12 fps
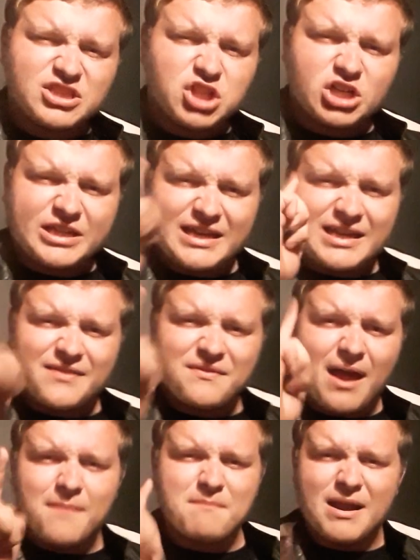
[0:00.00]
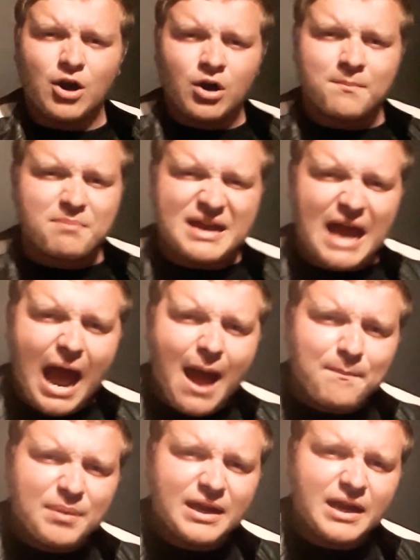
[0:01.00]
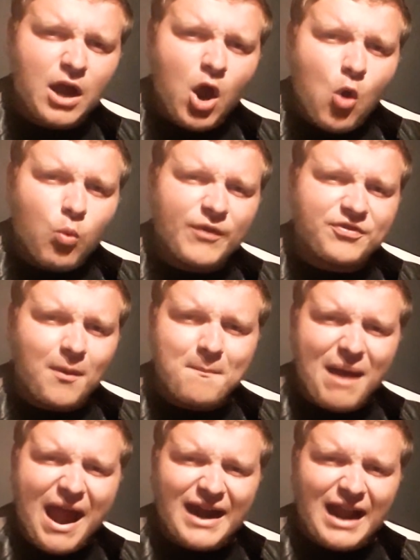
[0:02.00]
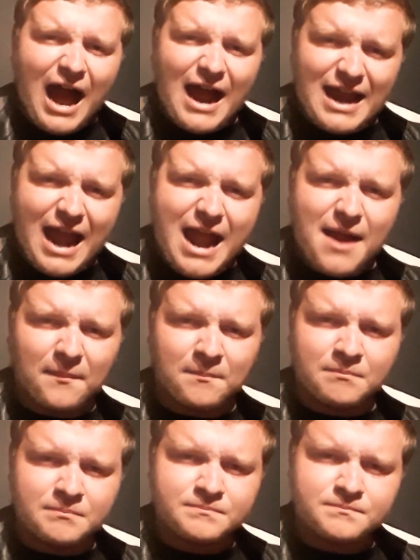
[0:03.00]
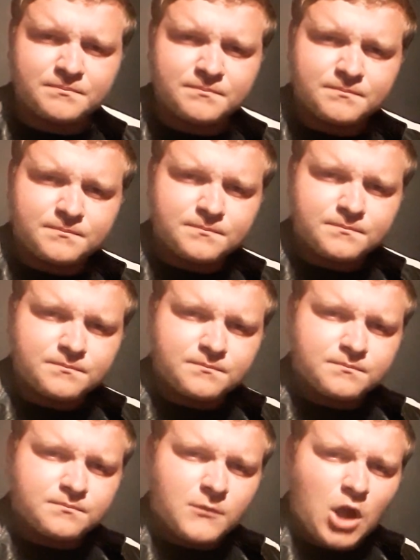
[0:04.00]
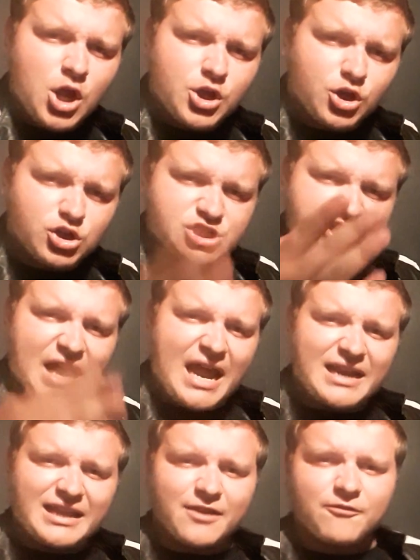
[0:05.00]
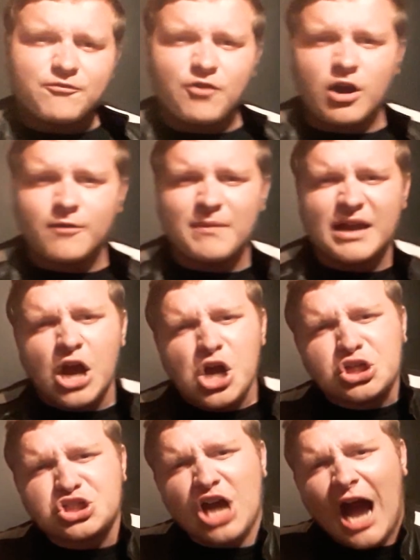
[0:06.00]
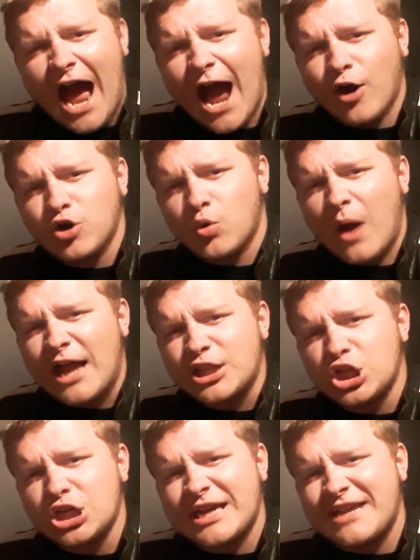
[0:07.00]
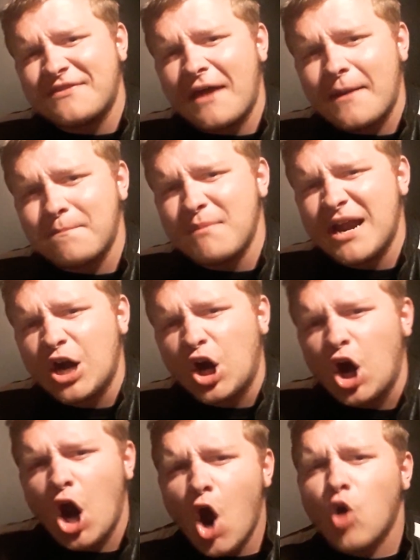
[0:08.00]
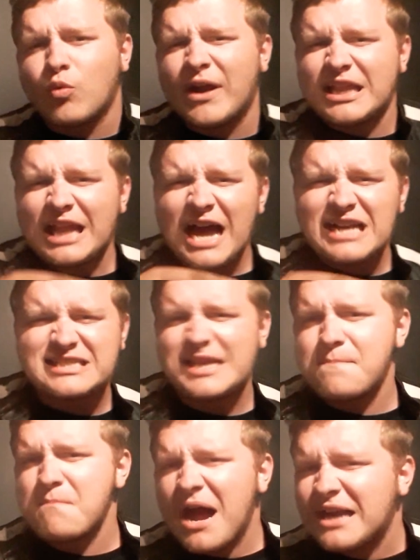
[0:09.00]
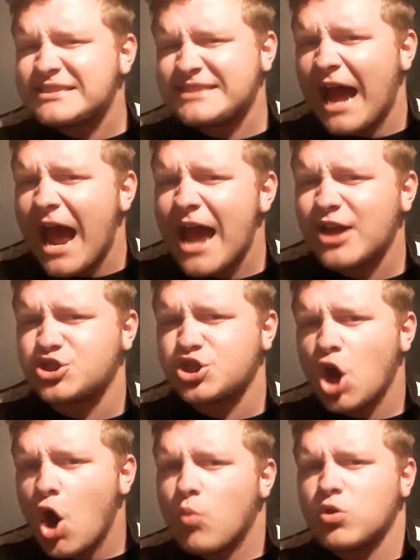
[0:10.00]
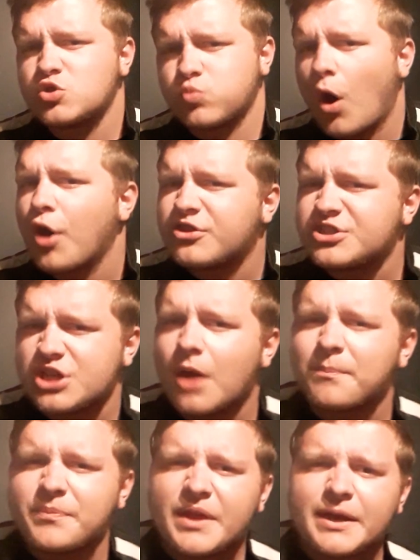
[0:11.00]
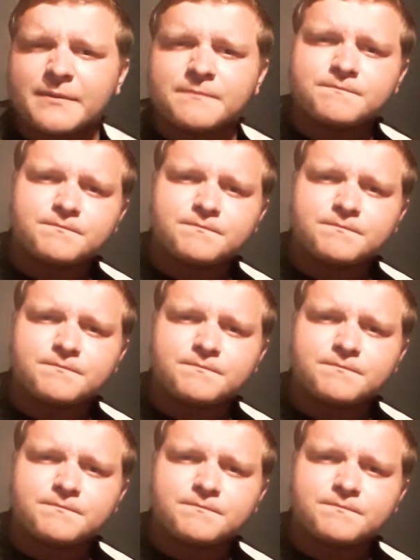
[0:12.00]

looking in that mirror and be happy with the man I am. You're standing in front of me. So how do I look in that mirror, realize that my dash was worth something?